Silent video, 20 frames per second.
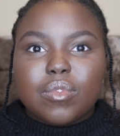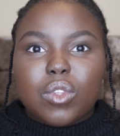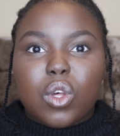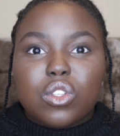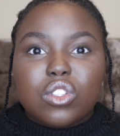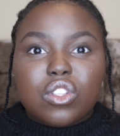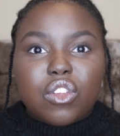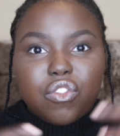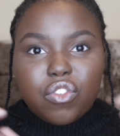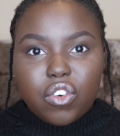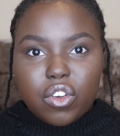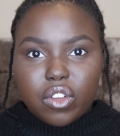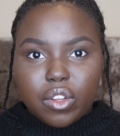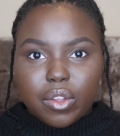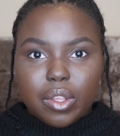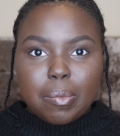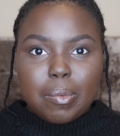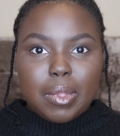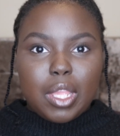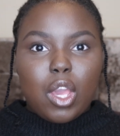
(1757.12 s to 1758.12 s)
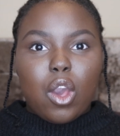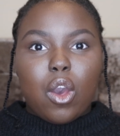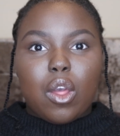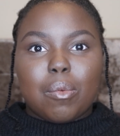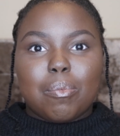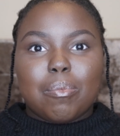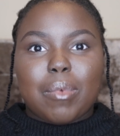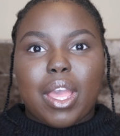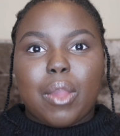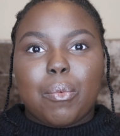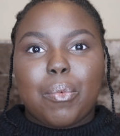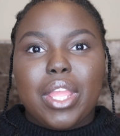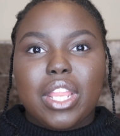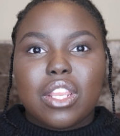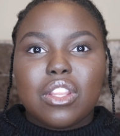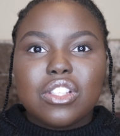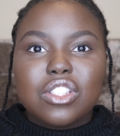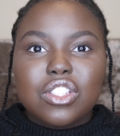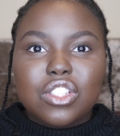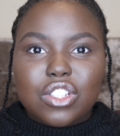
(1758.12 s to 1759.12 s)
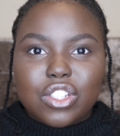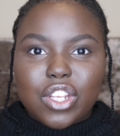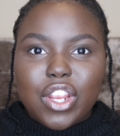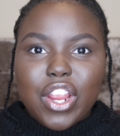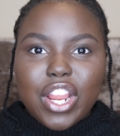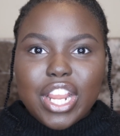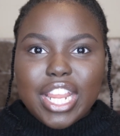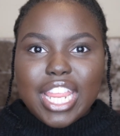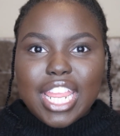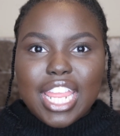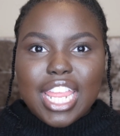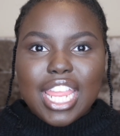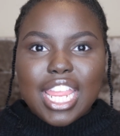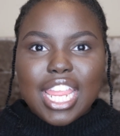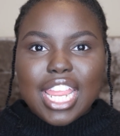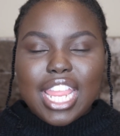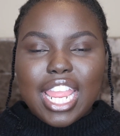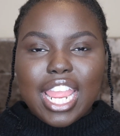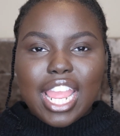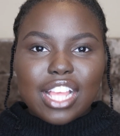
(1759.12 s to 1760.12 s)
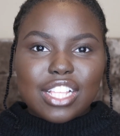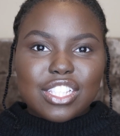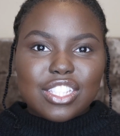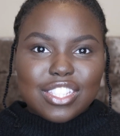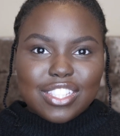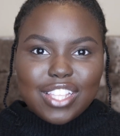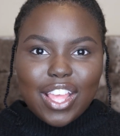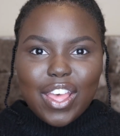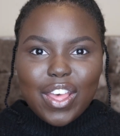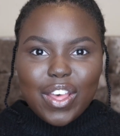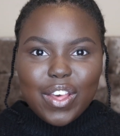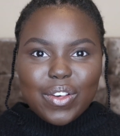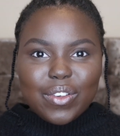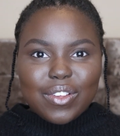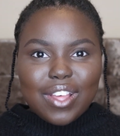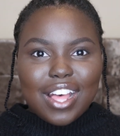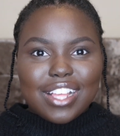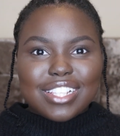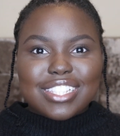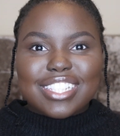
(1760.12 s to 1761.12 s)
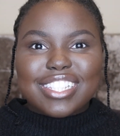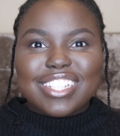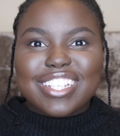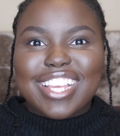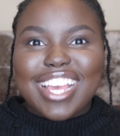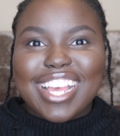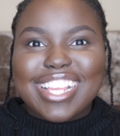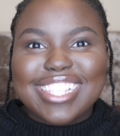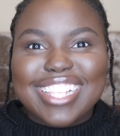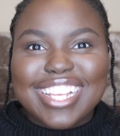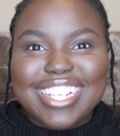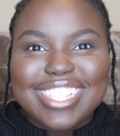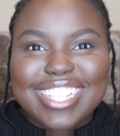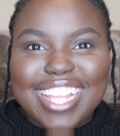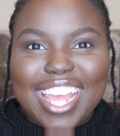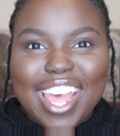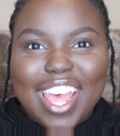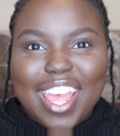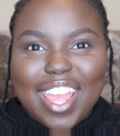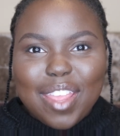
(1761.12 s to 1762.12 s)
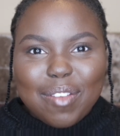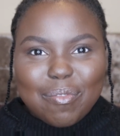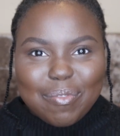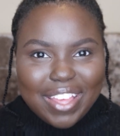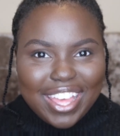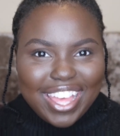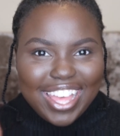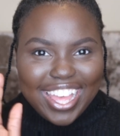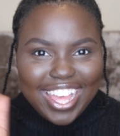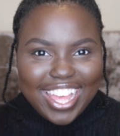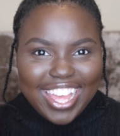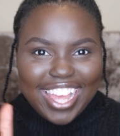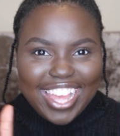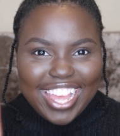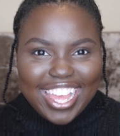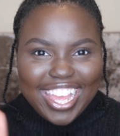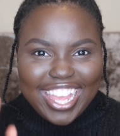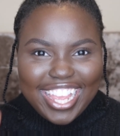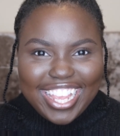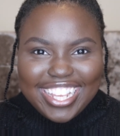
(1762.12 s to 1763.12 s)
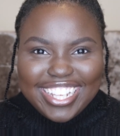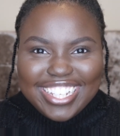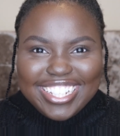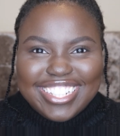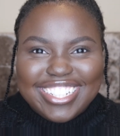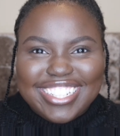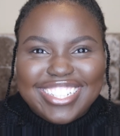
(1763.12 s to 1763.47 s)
also following me on my weight loss journey. So I'll see you guys next time. Bye.